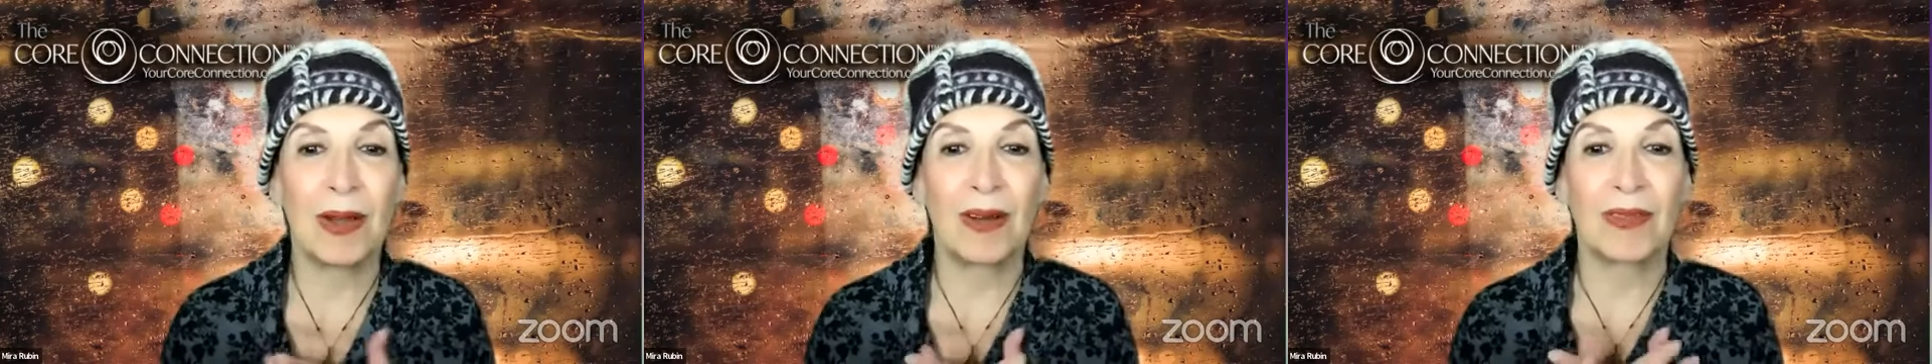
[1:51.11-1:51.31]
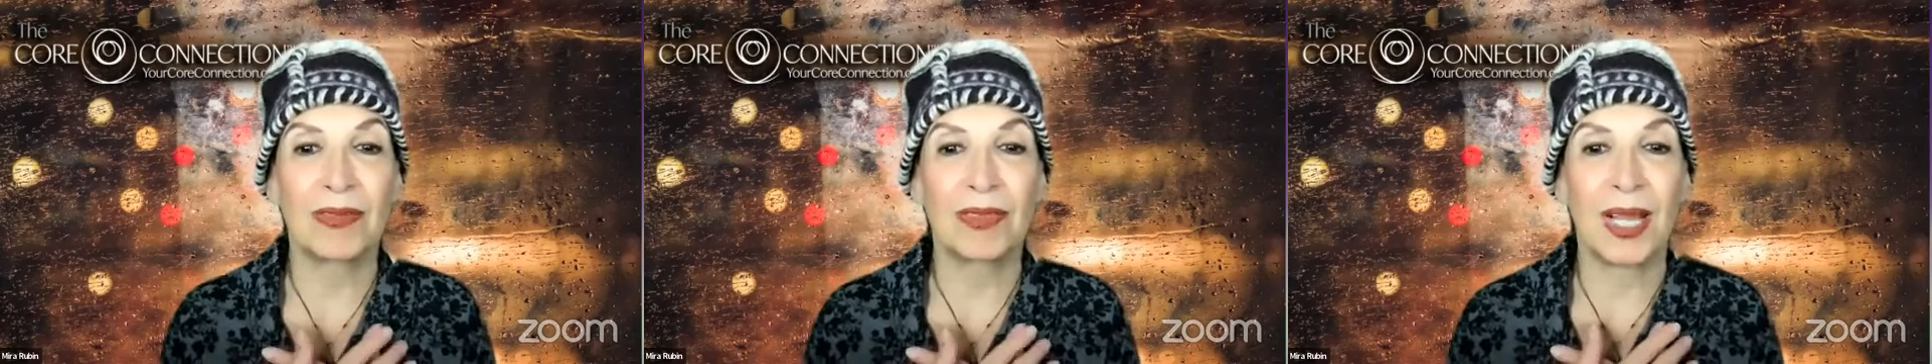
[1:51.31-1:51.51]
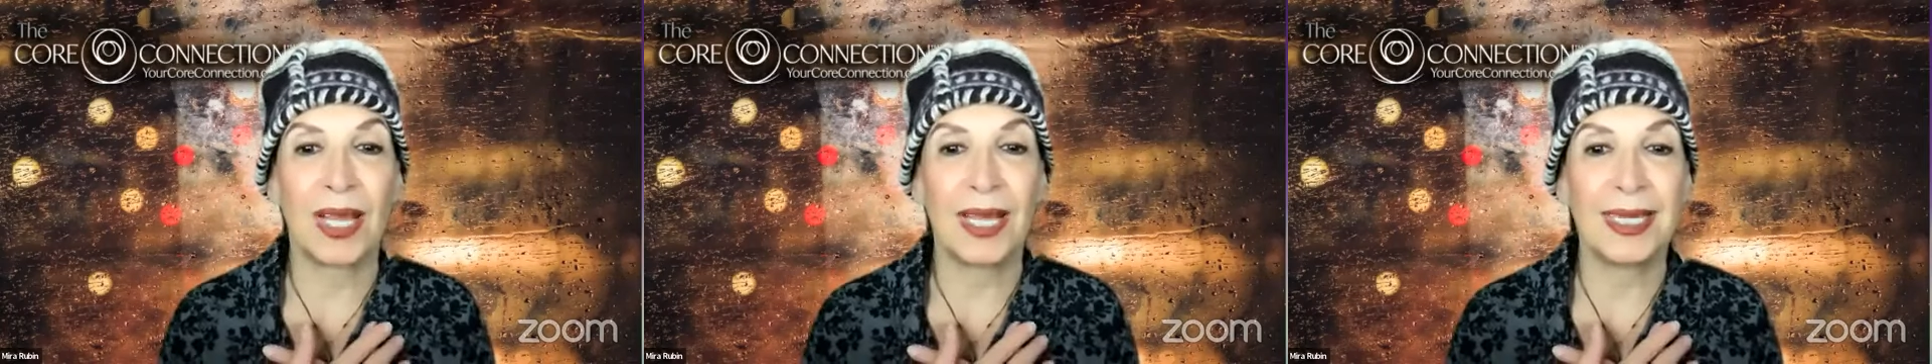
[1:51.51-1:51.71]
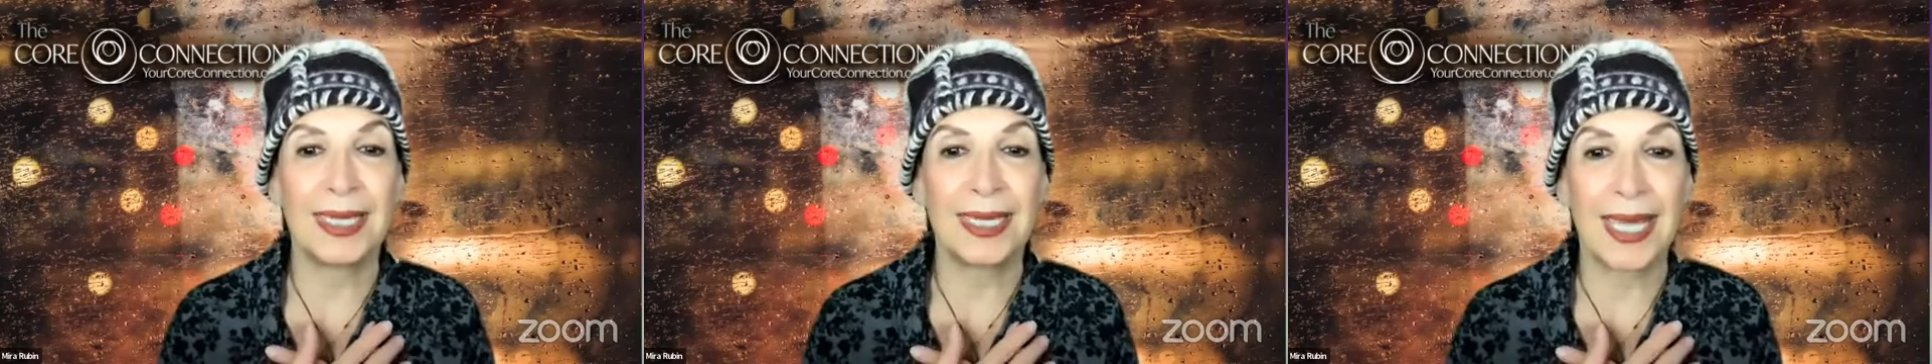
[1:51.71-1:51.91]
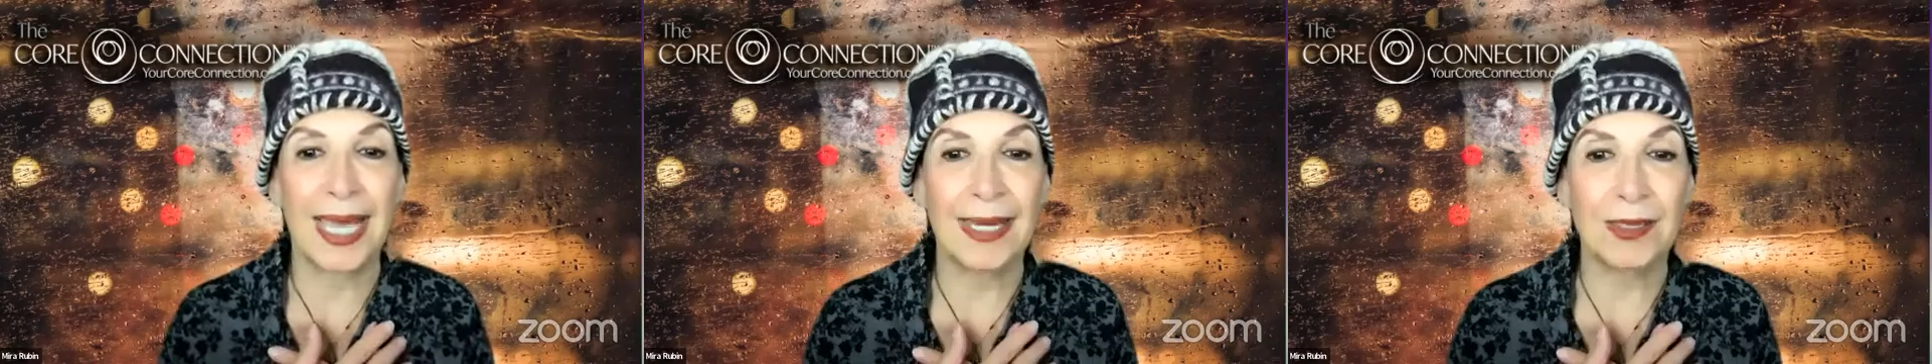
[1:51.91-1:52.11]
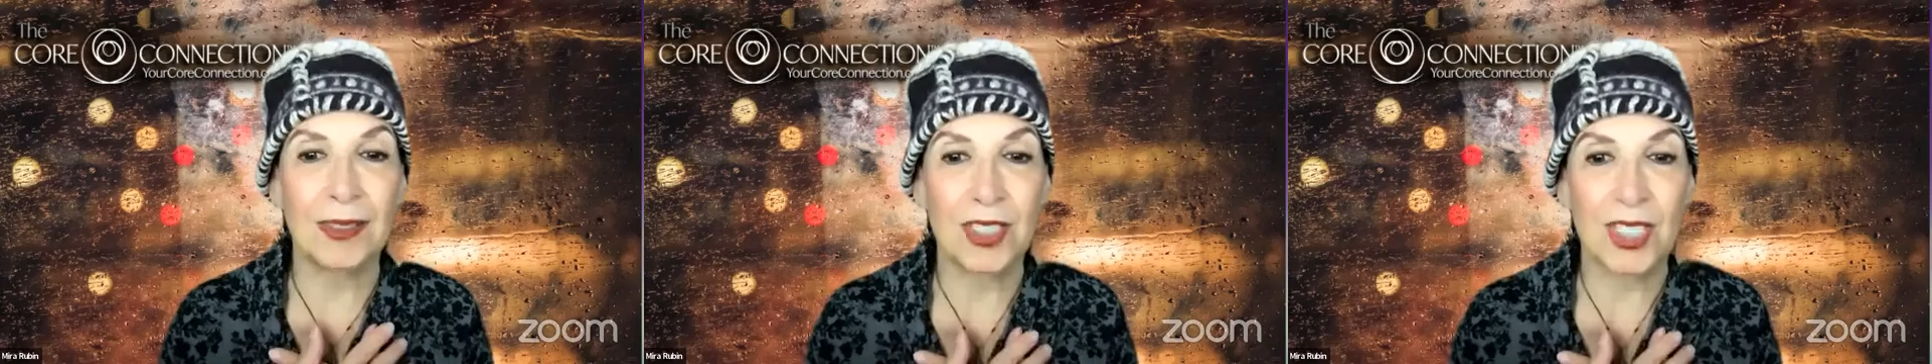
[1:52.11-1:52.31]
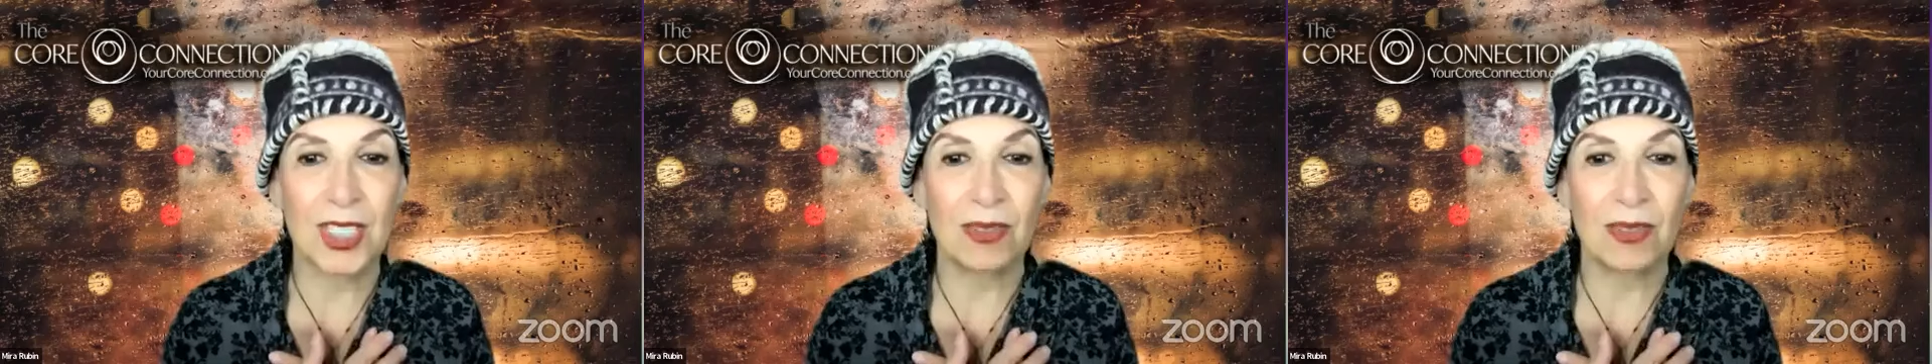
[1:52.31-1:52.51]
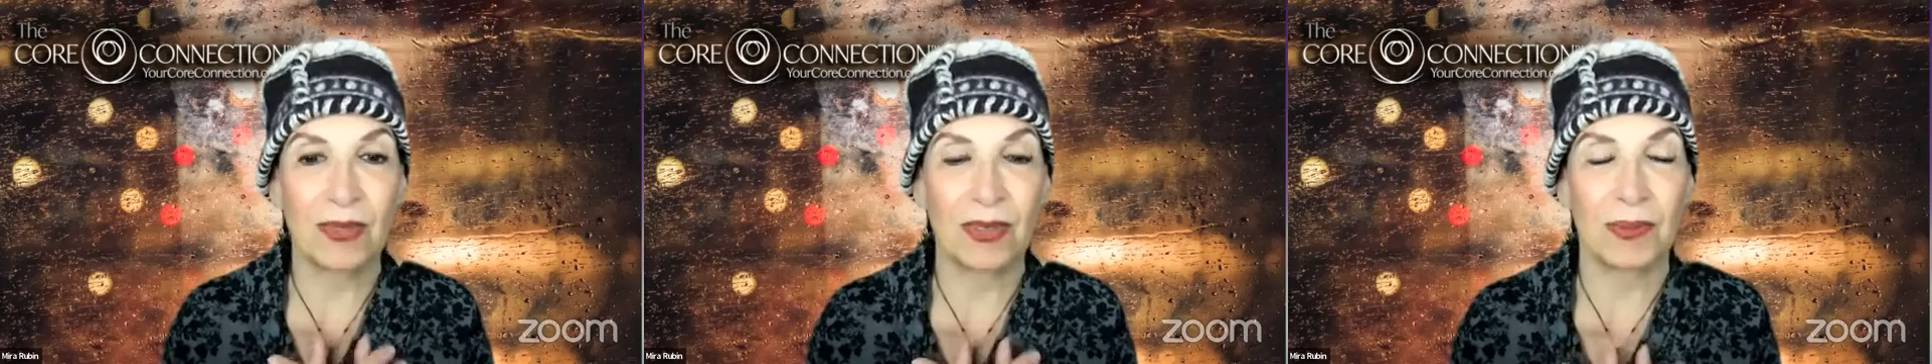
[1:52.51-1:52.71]
of light and
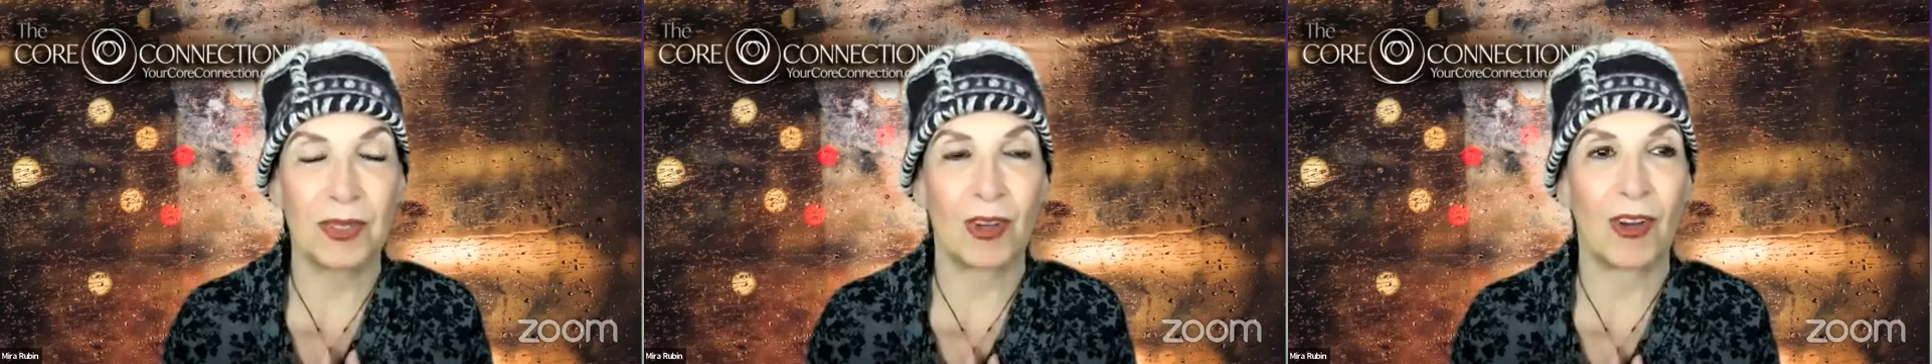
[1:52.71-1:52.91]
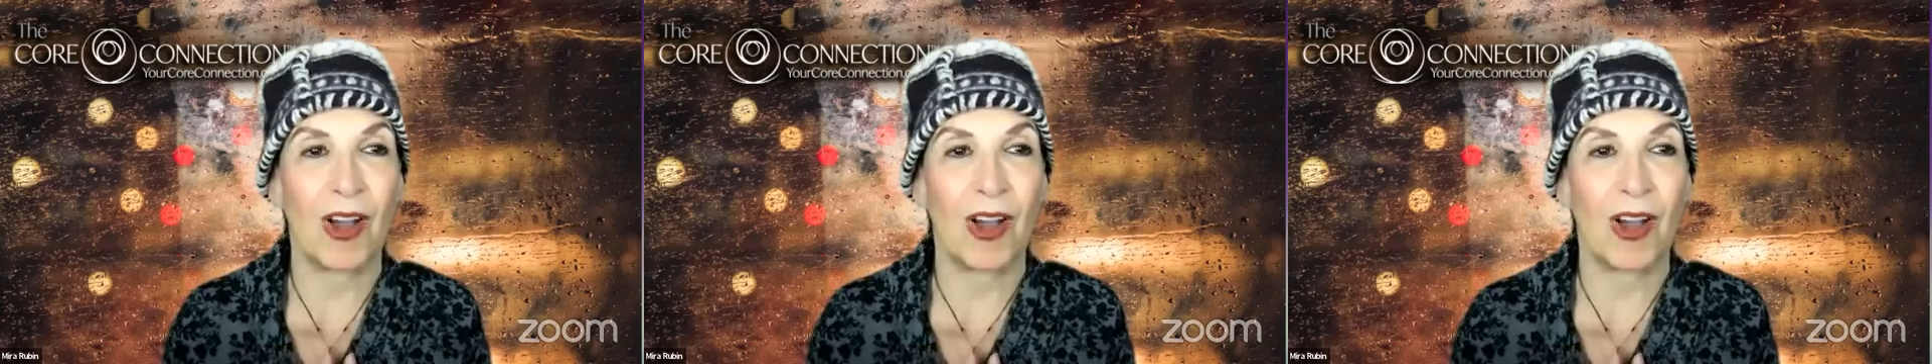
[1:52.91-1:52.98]
energy from your